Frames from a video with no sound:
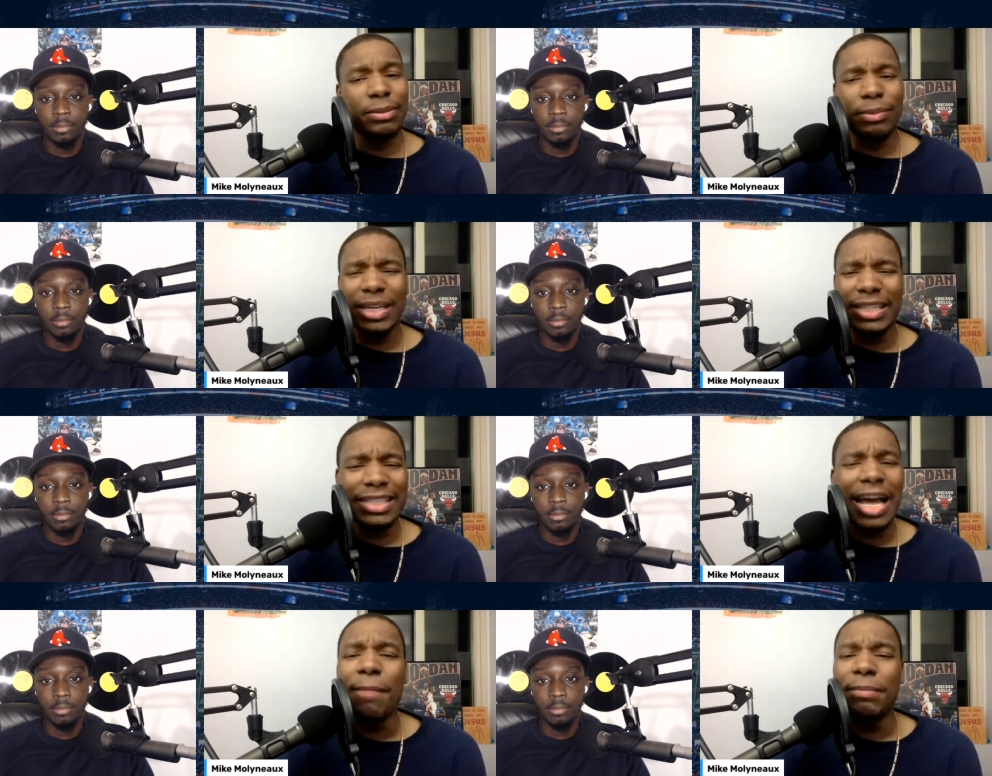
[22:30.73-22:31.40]
Speaker 1: By
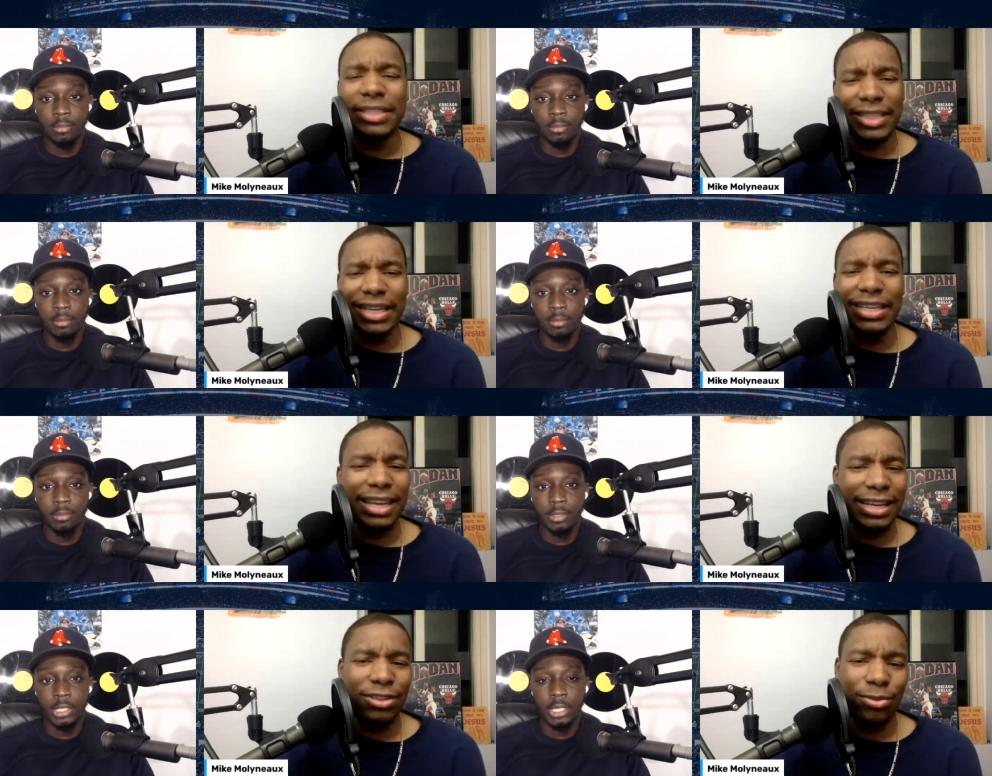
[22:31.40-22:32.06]
the time he's
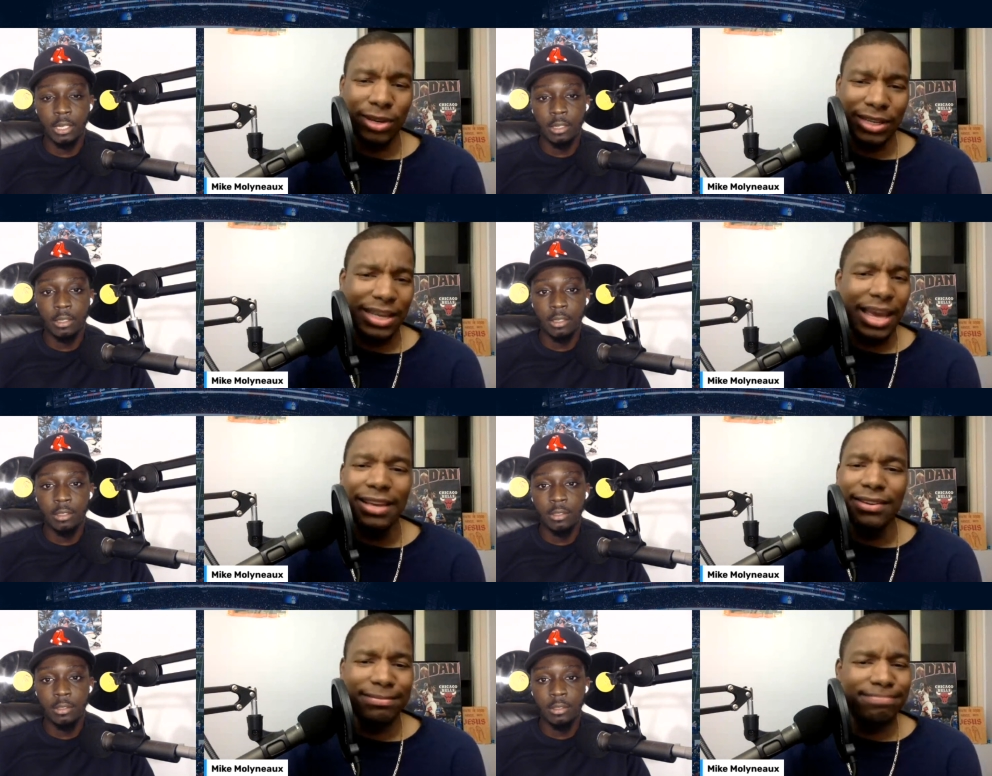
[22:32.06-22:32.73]
hitting like
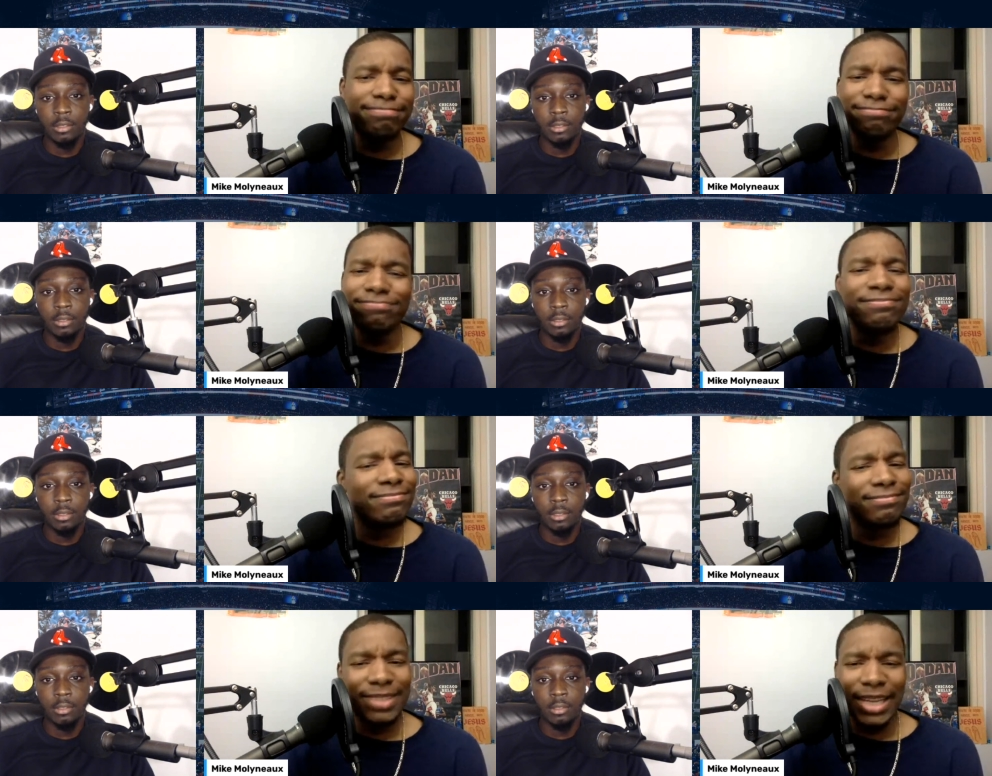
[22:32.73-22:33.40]
28,
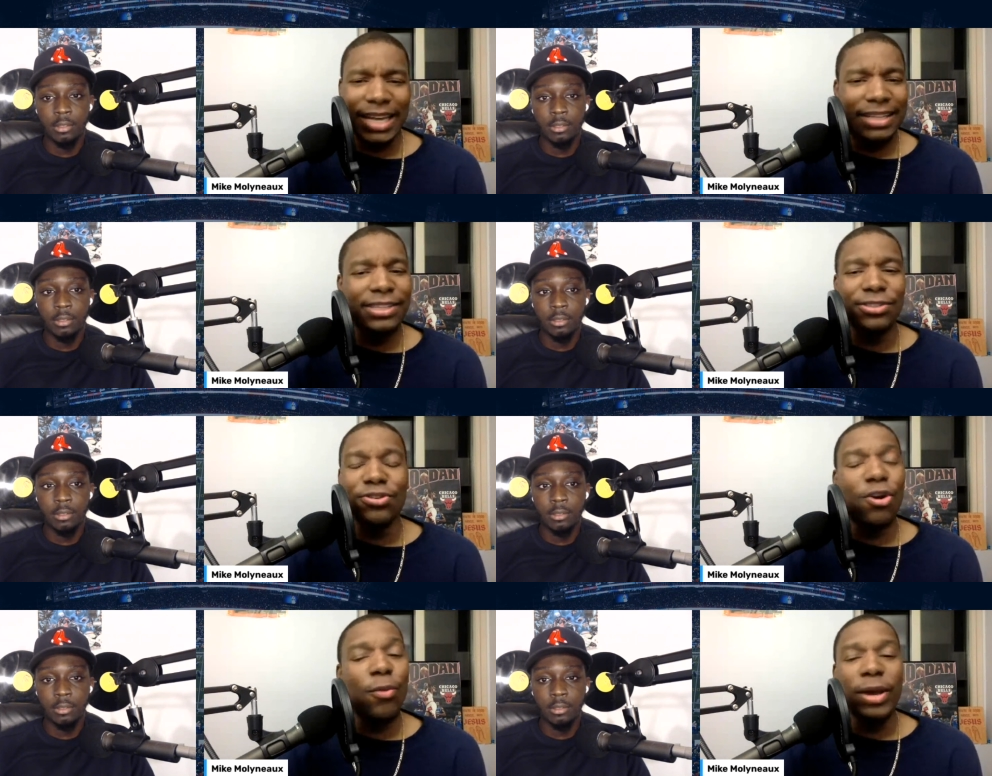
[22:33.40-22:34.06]
like,
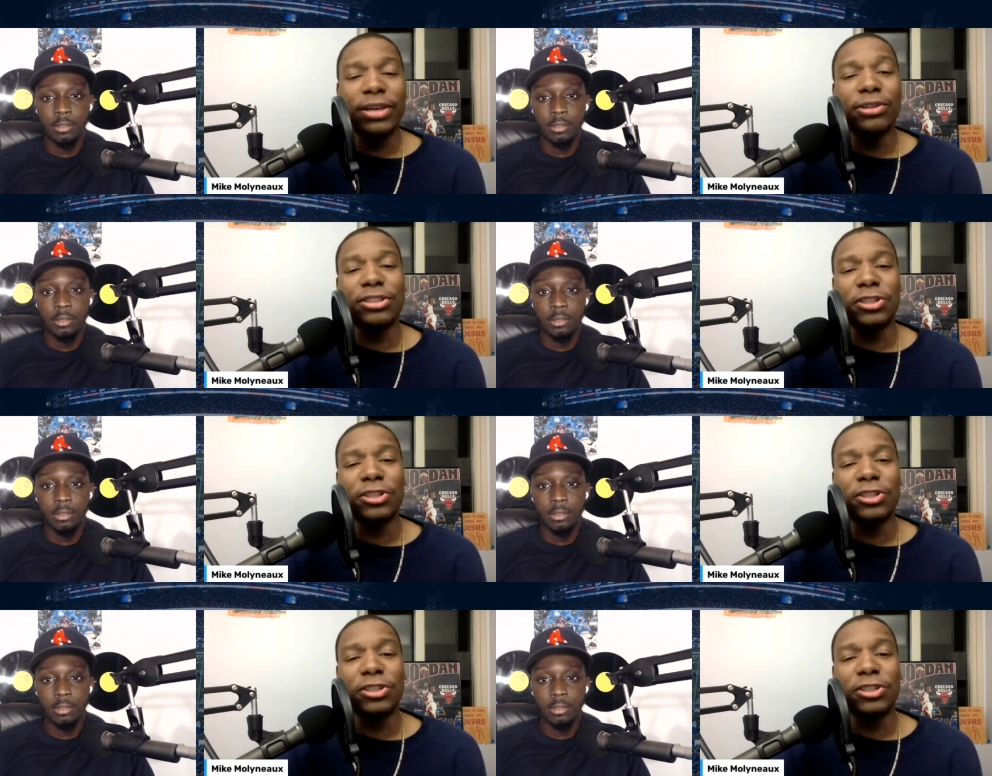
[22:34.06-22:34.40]
there's no way he'll